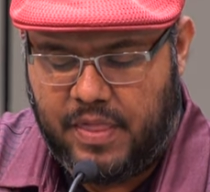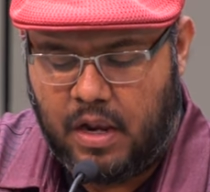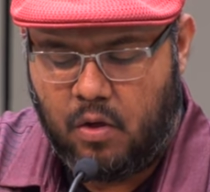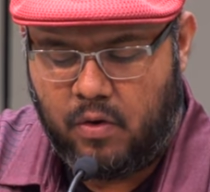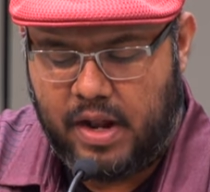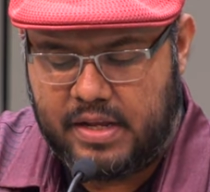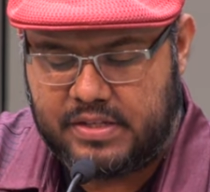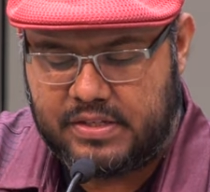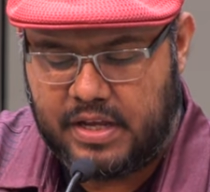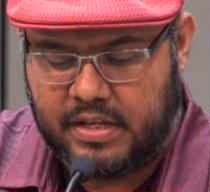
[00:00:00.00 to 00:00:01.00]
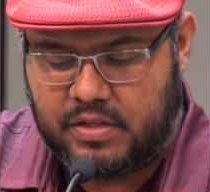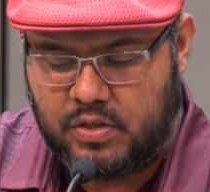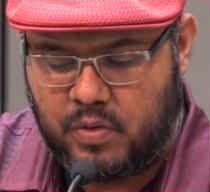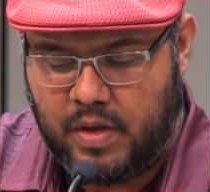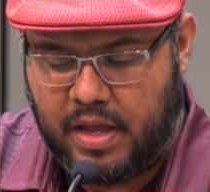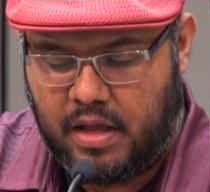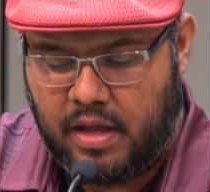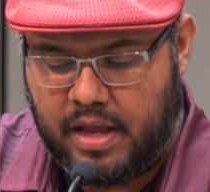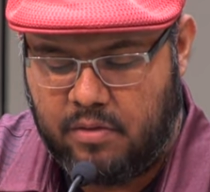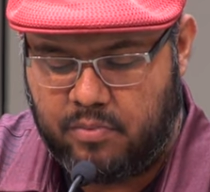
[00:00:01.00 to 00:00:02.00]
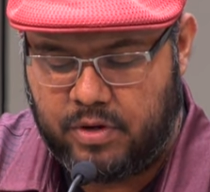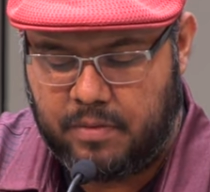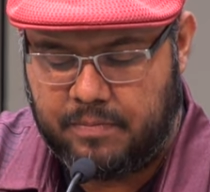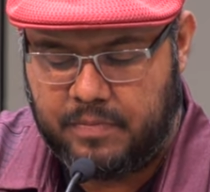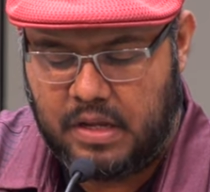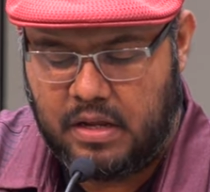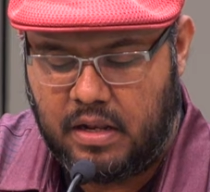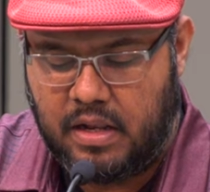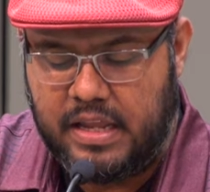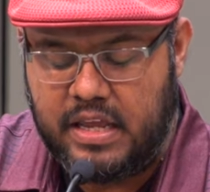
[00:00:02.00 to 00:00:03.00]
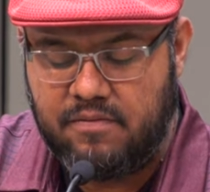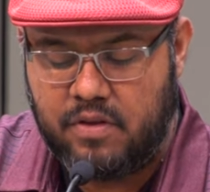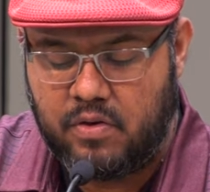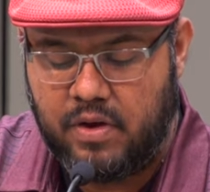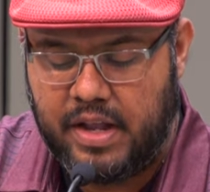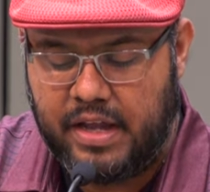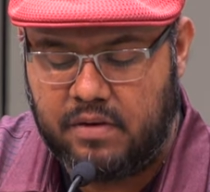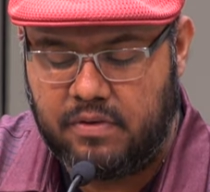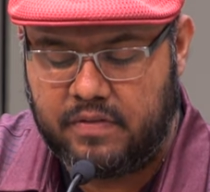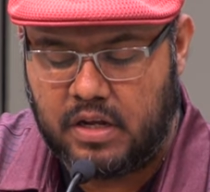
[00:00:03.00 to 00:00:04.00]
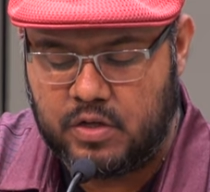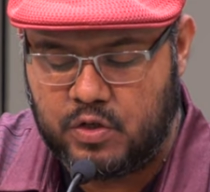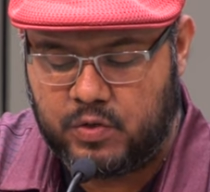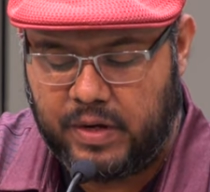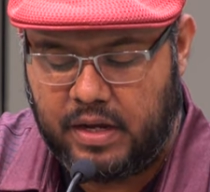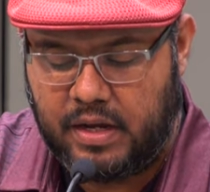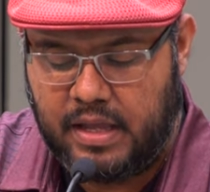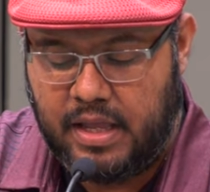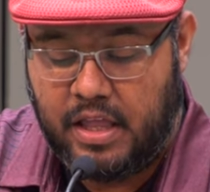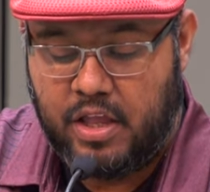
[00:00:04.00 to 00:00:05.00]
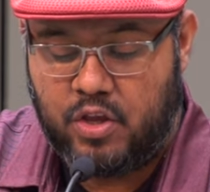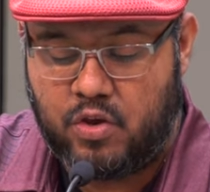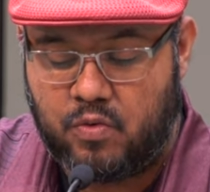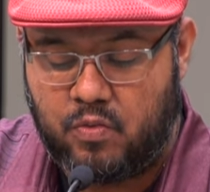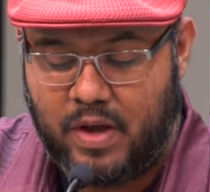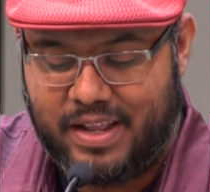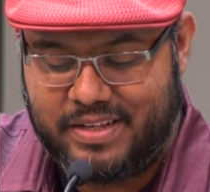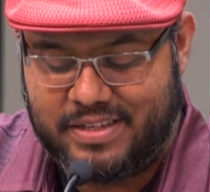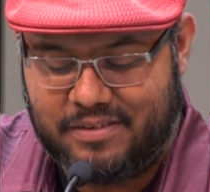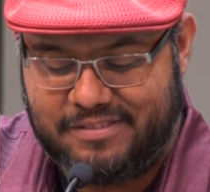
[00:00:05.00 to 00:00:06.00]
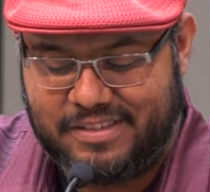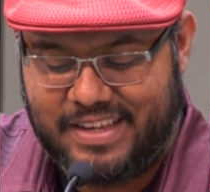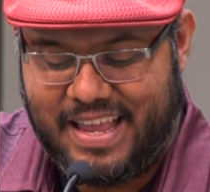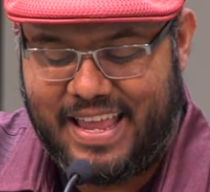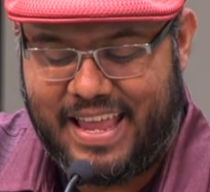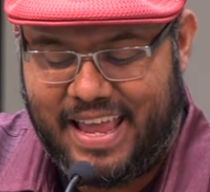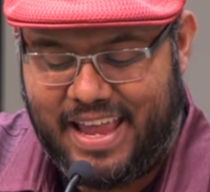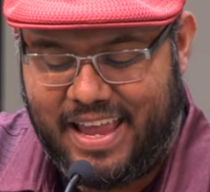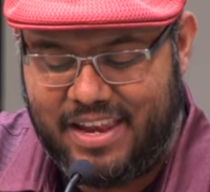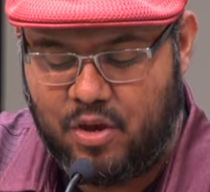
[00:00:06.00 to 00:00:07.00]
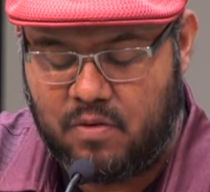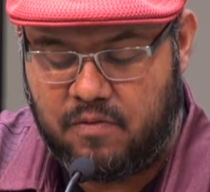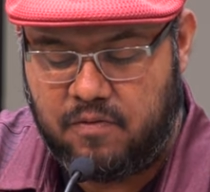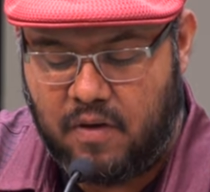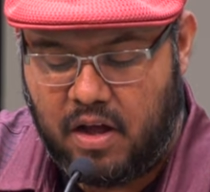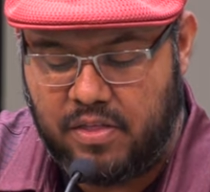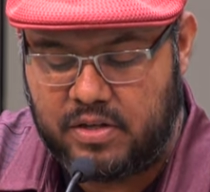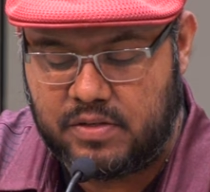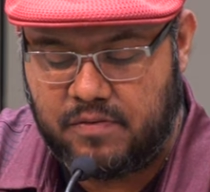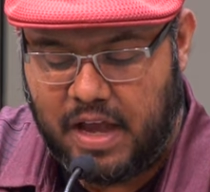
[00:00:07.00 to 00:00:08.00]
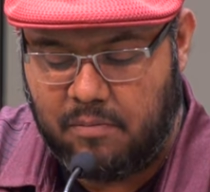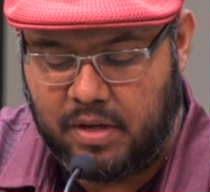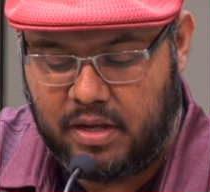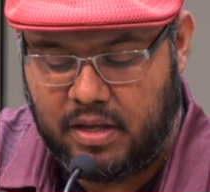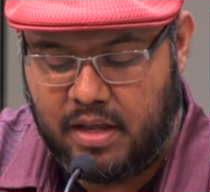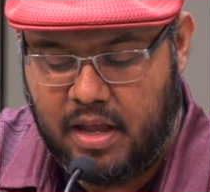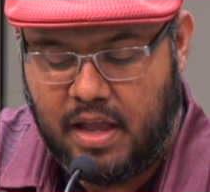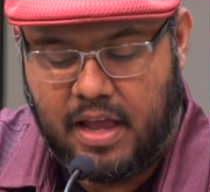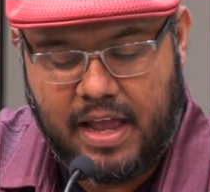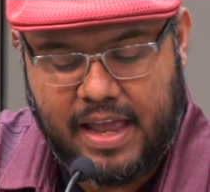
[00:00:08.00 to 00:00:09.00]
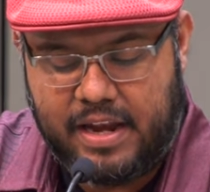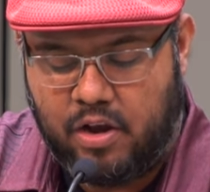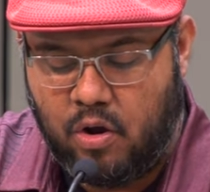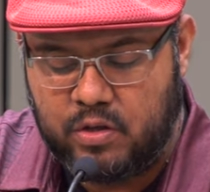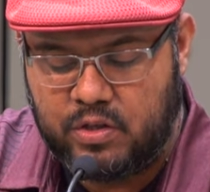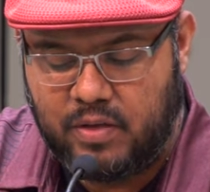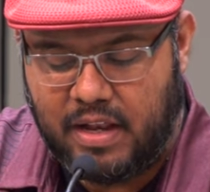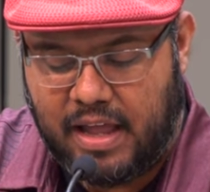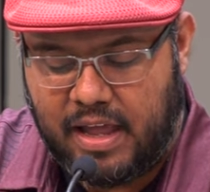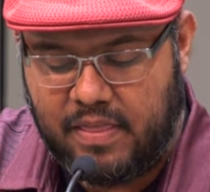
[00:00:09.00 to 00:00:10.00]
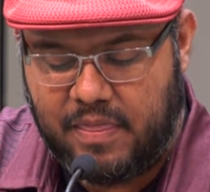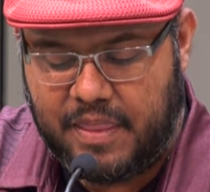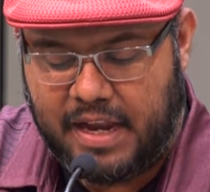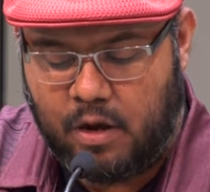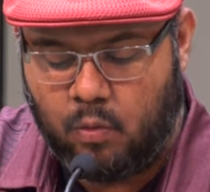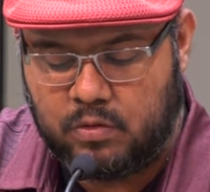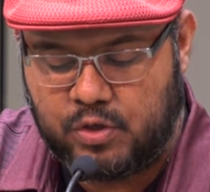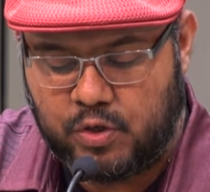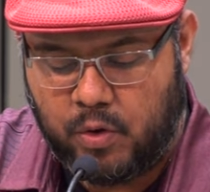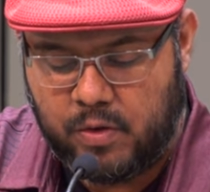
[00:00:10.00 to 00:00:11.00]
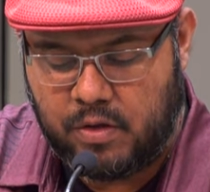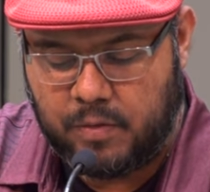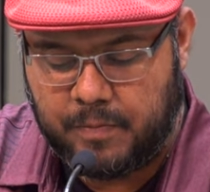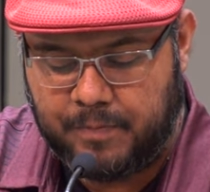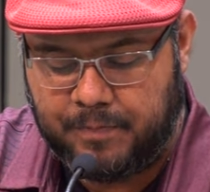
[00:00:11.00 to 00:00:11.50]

The Lord has said to Abram, Leave your native country, your relatives, and your father's family, and go to the land that I will show you.